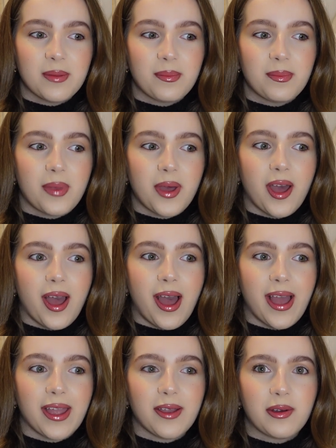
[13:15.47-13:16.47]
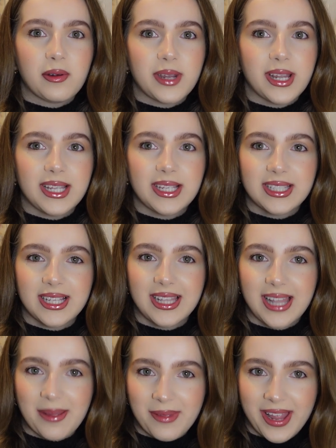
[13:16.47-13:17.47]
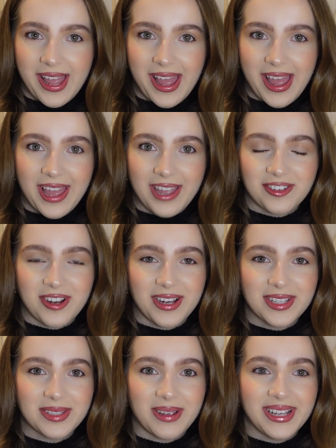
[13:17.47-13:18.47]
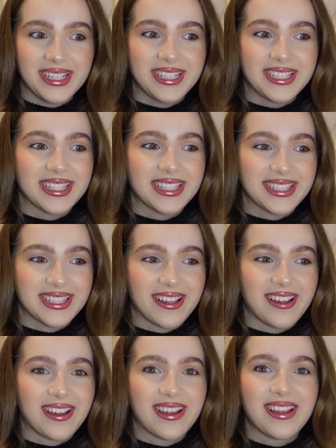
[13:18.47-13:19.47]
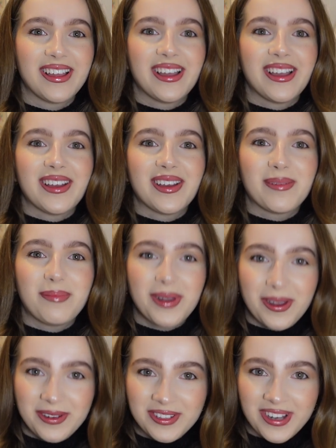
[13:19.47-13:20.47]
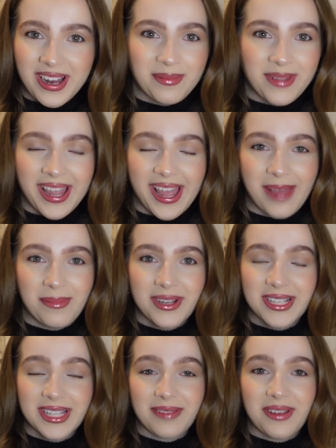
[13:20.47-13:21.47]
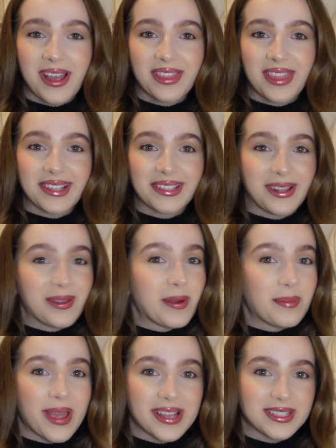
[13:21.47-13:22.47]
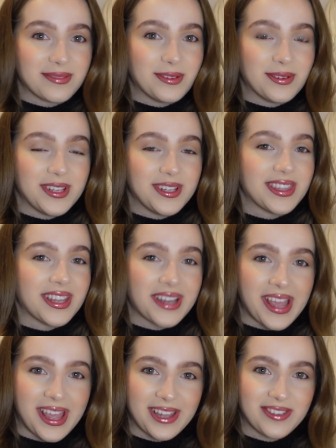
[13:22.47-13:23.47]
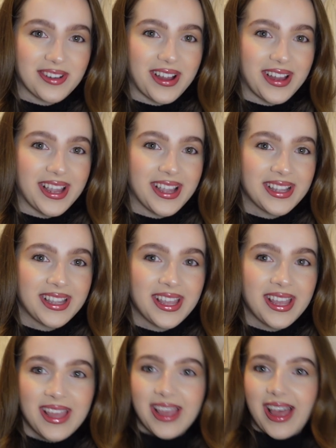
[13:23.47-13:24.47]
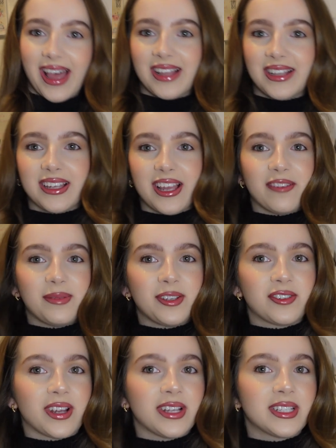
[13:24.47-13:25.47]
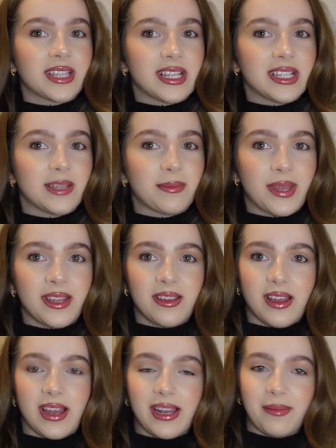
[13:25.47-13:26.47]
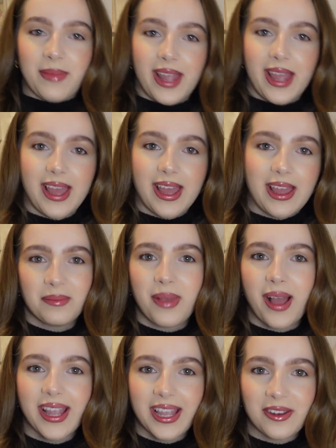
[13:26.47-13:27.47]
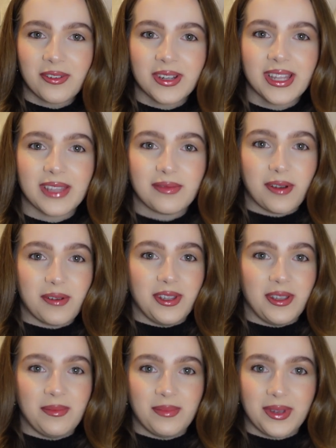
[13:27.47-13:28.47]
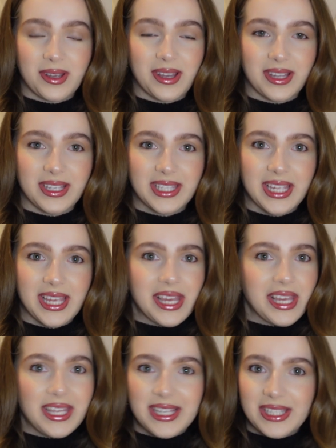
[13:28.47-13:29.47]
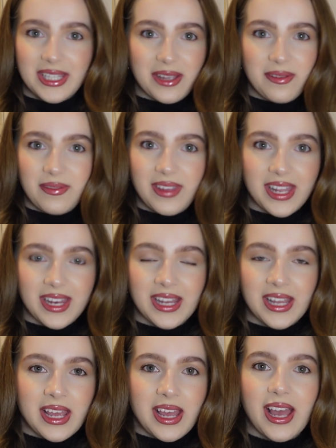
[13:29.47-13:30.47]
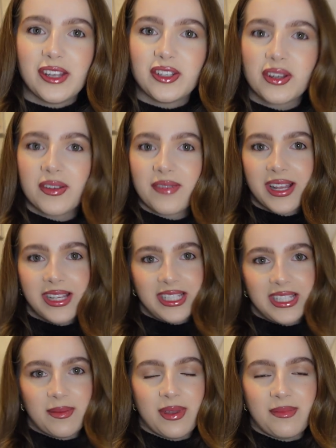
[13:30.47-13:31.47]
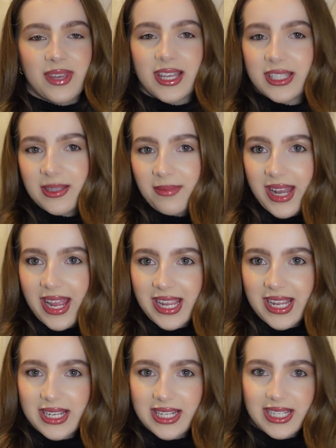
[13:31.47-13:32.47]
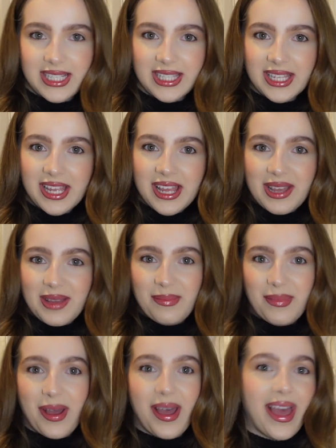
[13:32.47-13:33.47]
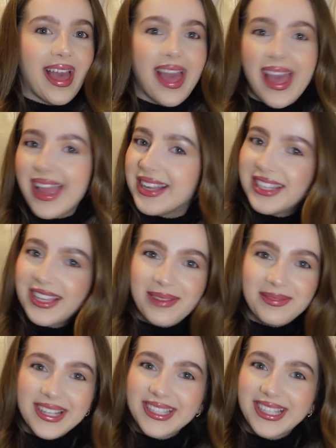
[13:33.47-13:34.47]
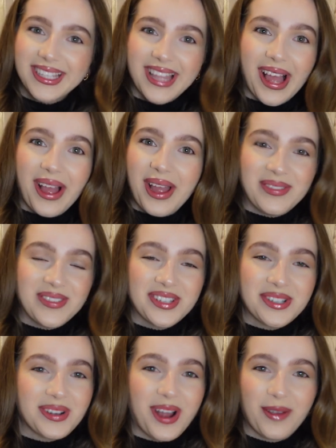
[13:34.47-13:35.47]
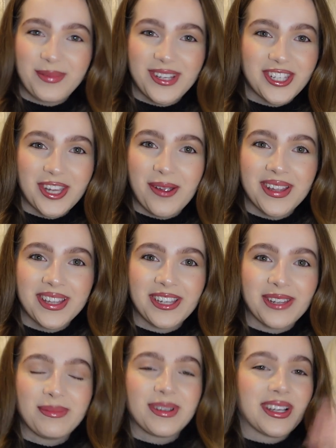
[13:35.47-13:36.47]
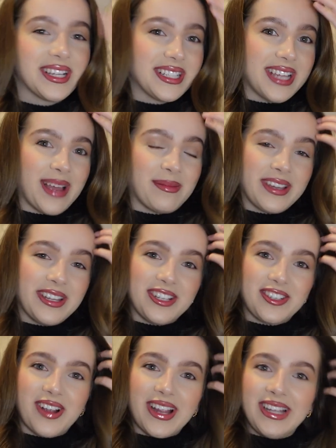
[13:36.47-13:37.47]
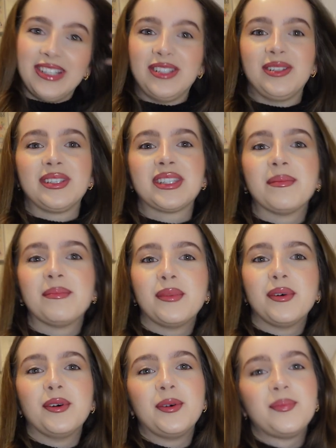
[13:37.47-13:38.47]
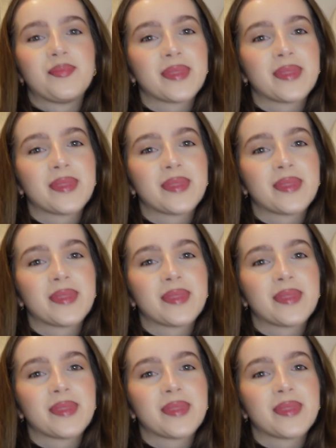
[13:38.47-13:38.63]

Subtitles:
but I always let my hair air dry, so I need to start blow drying my hair, because I've heard that's a lot better for you than air drying. And I've been trying to get into pin curl in my hair, but I cannot get the volume because it's so thin. I don't know if I need to maybe get some layers, but any updates like that I'm sure I'll be showing you, because I'm going to try and do some more